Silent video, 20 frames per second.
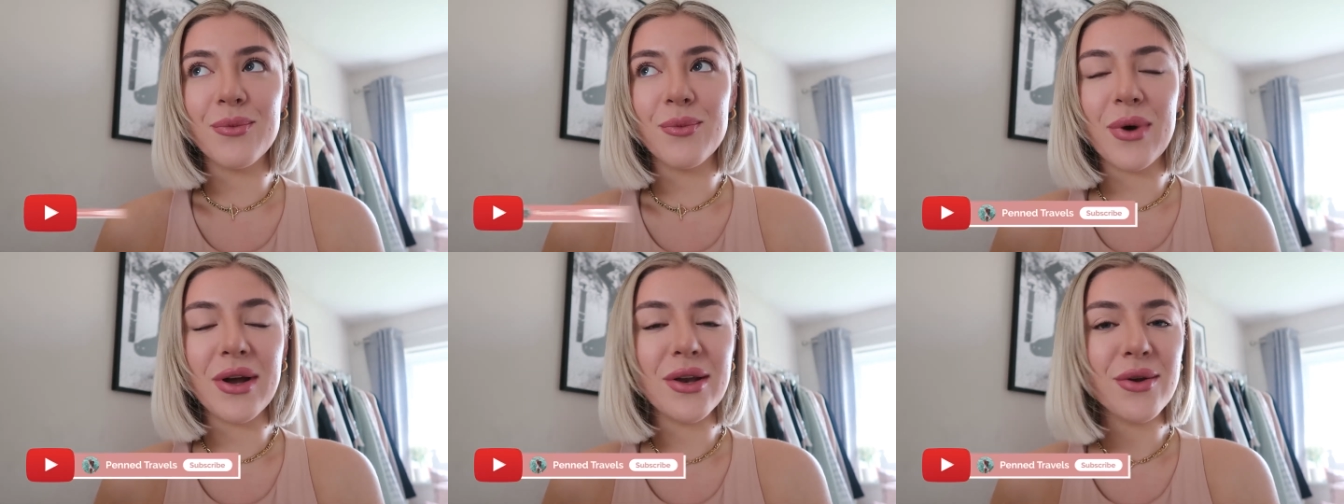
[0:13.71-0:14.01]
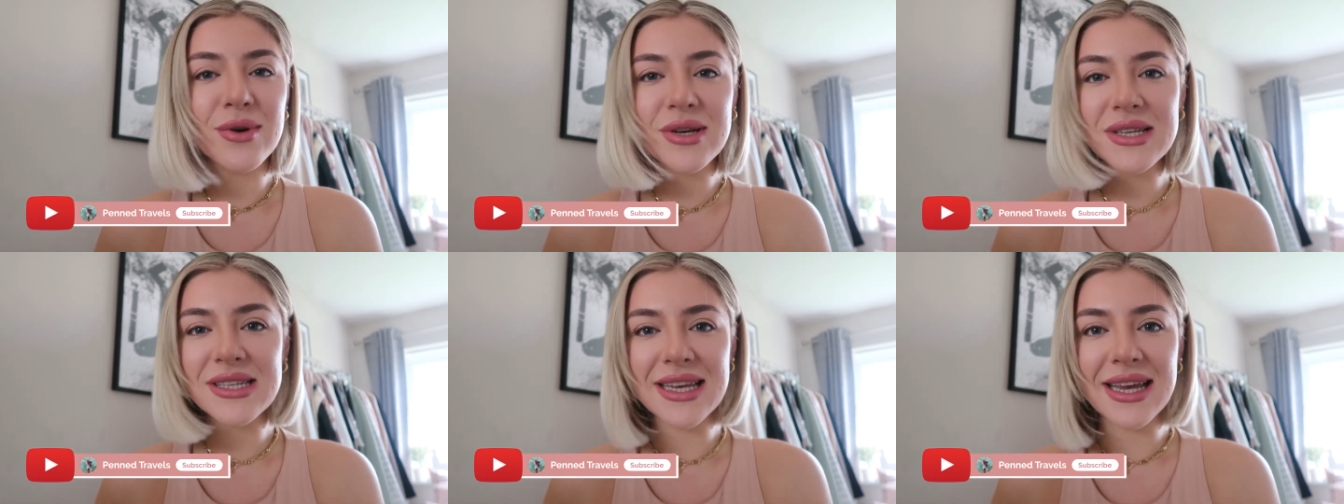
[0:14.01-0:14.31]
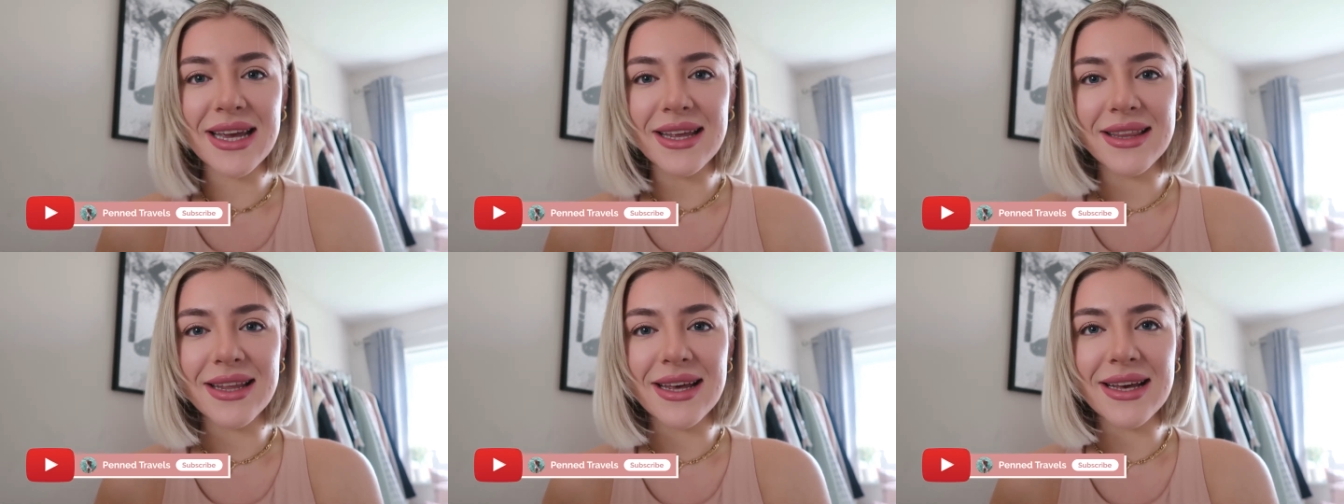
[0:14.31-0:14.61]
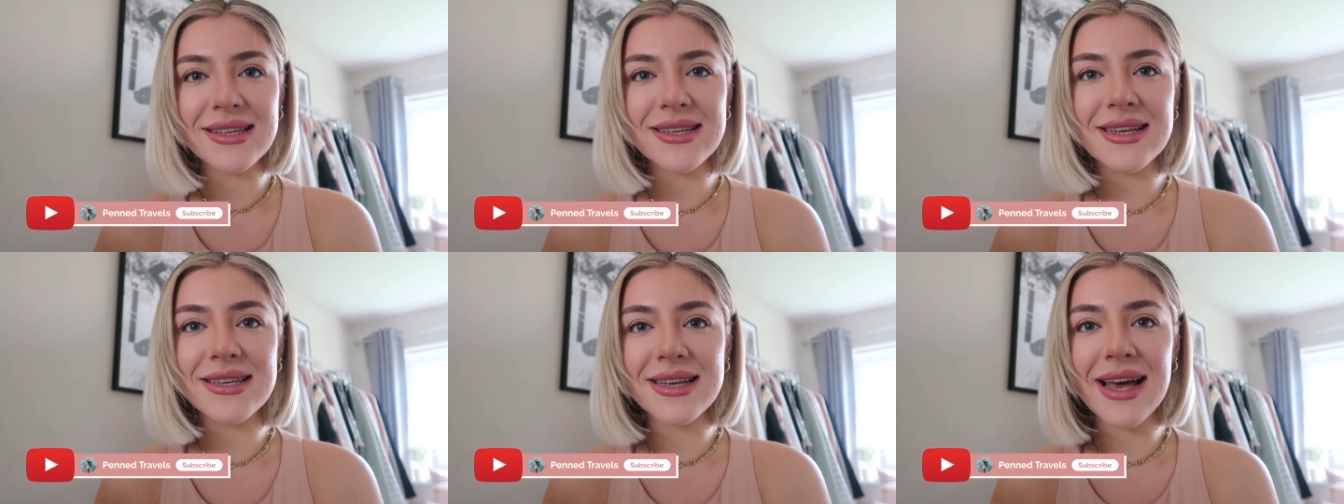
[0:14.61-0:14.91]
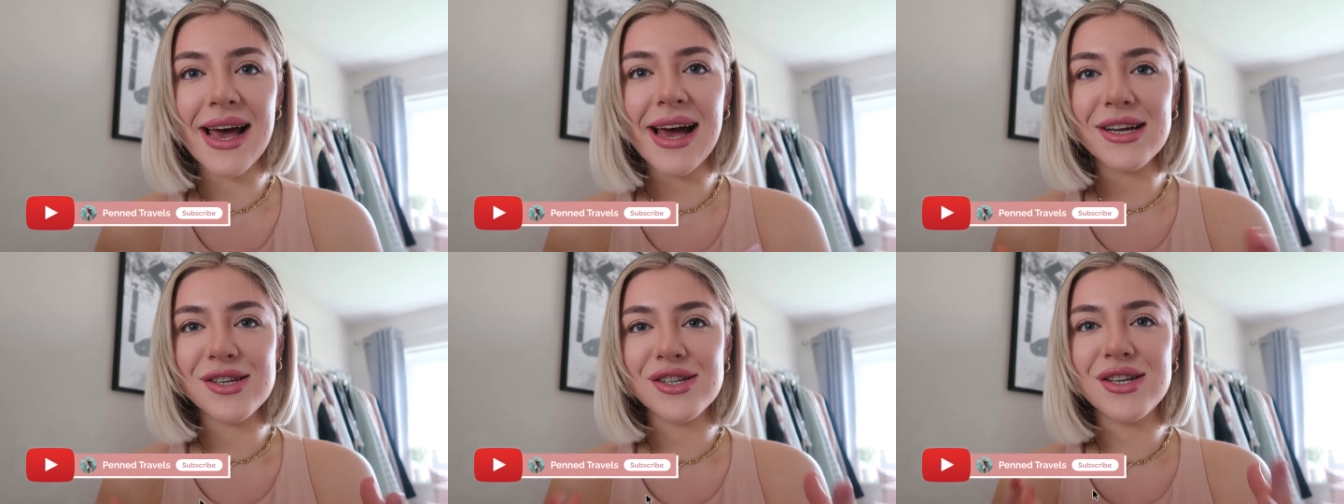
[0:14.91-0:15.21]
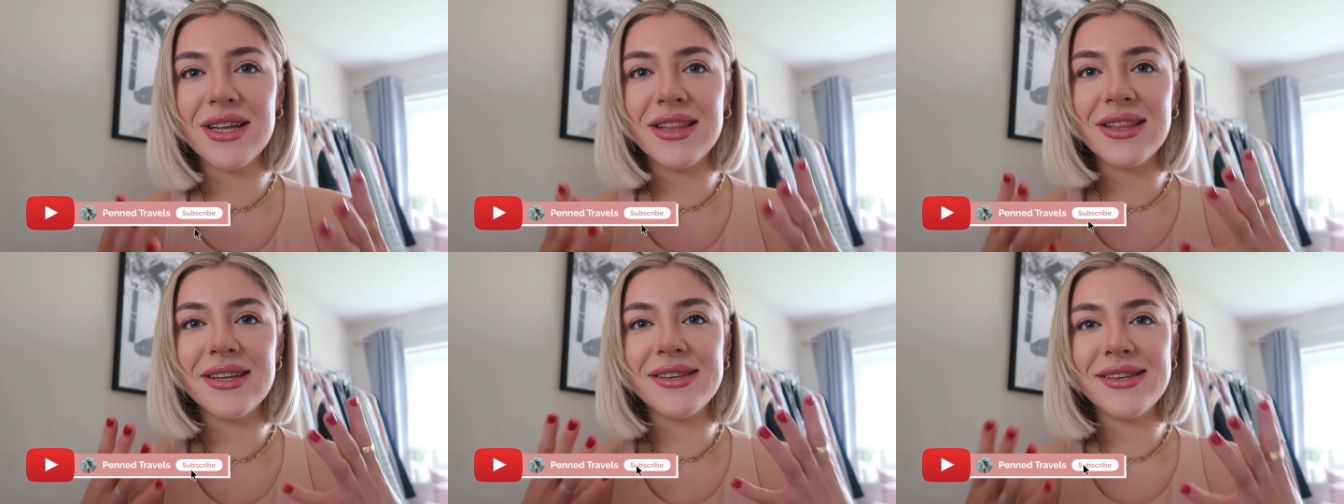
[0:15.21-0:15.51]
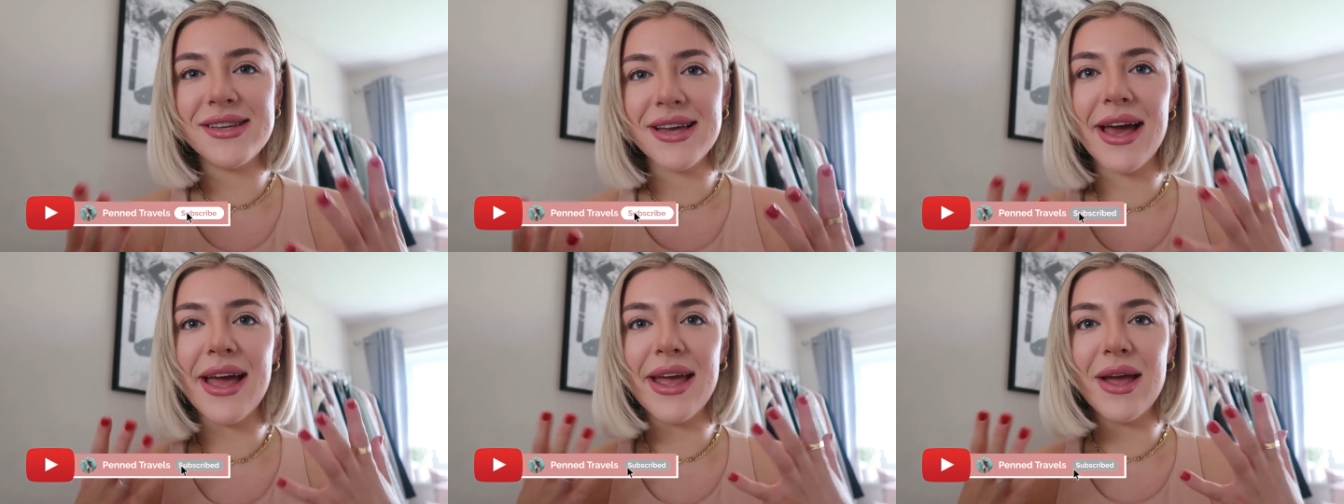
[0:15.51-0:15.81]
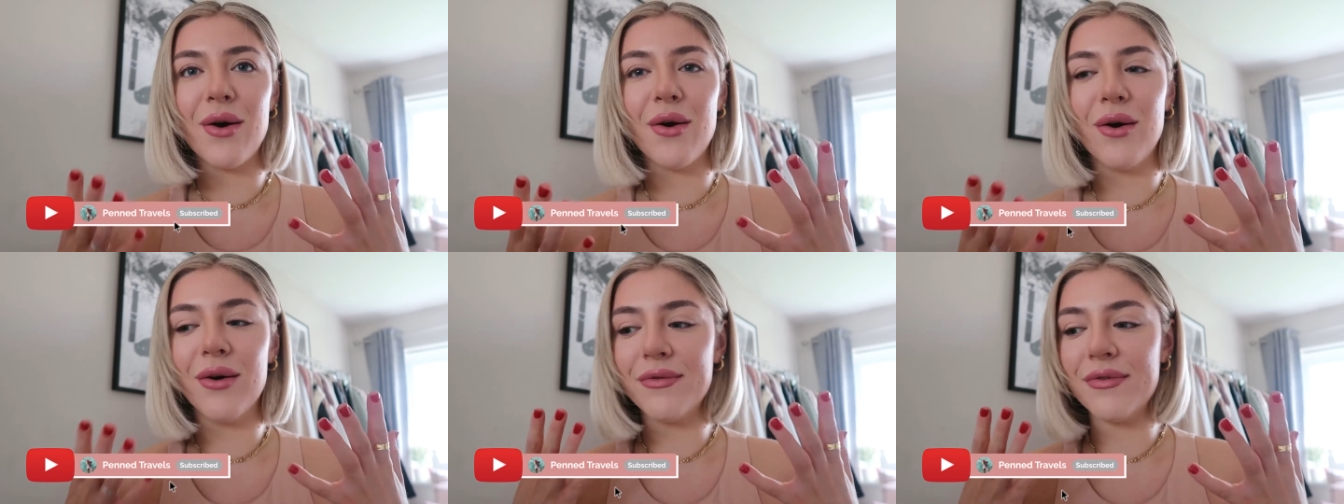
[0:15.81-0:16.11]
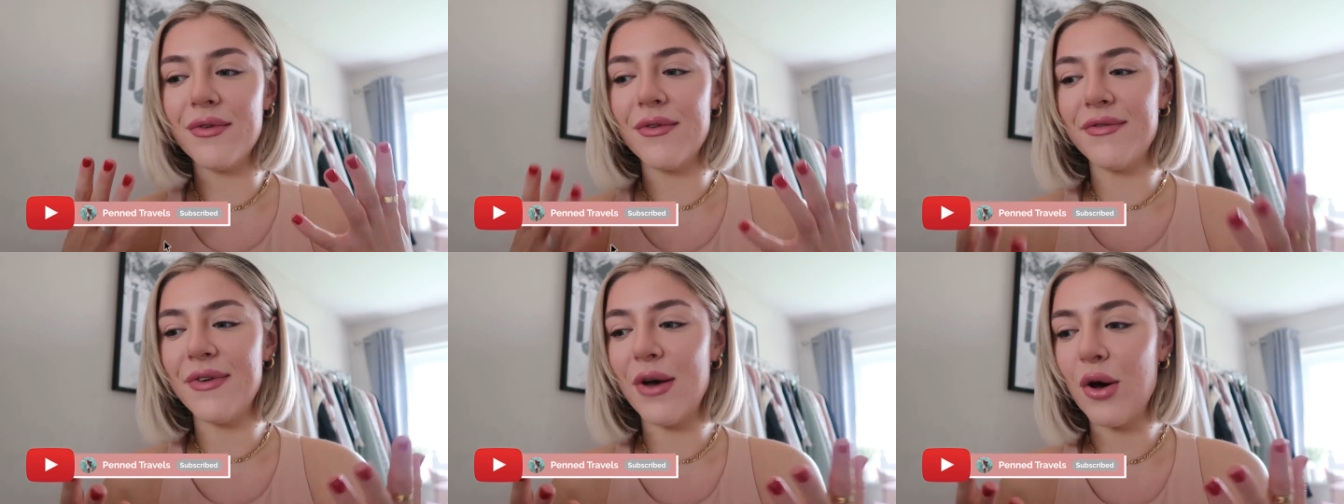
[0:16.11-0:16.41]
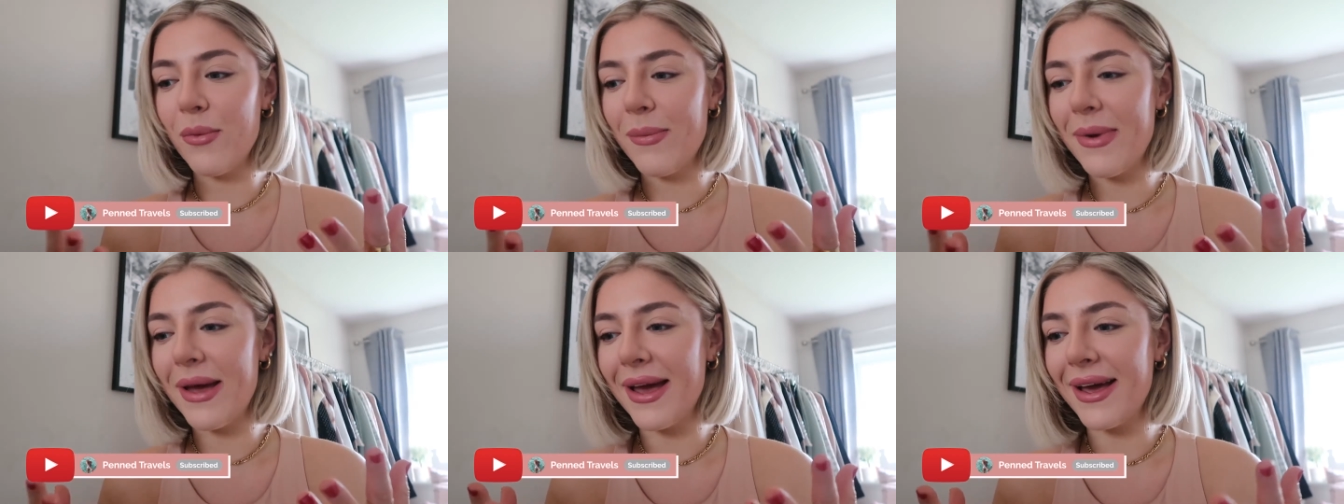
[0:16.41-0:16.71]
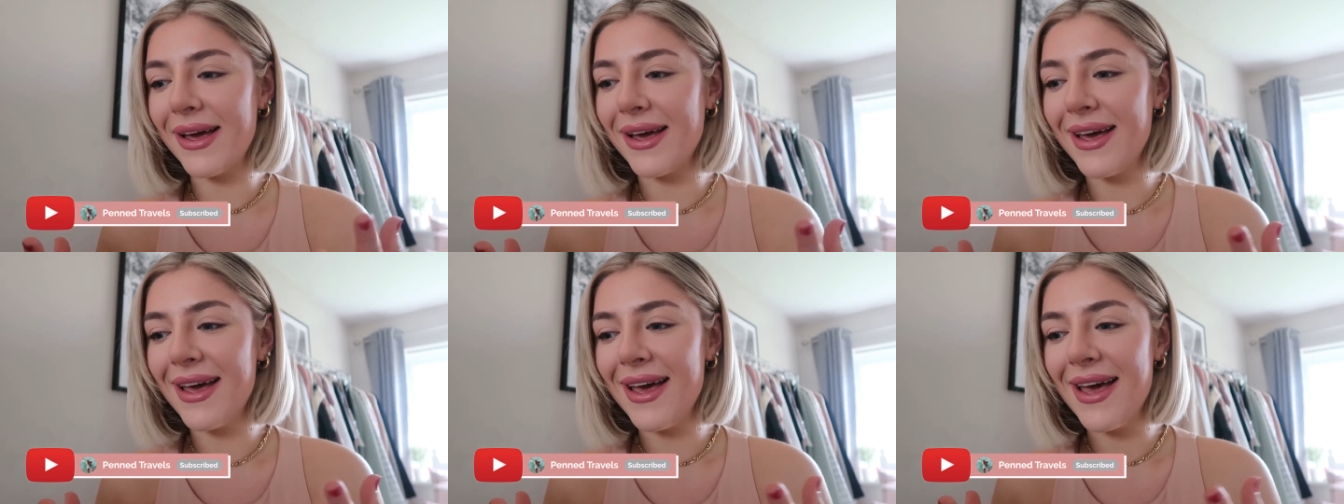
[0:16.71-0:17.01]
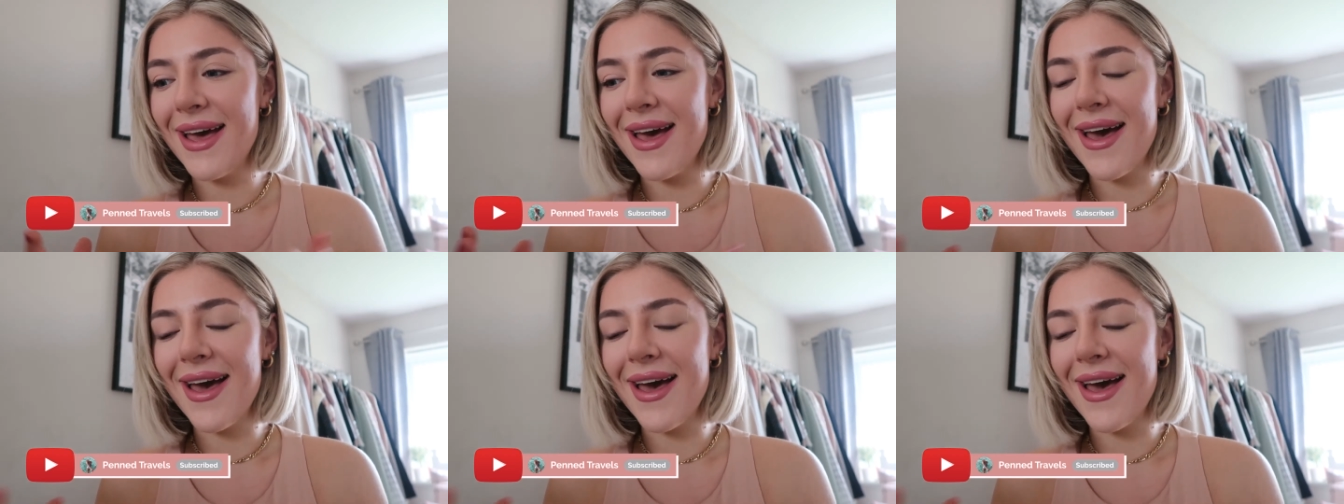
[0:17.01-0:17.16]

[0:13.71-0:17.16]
when you're seeing this it's actually the day of filming.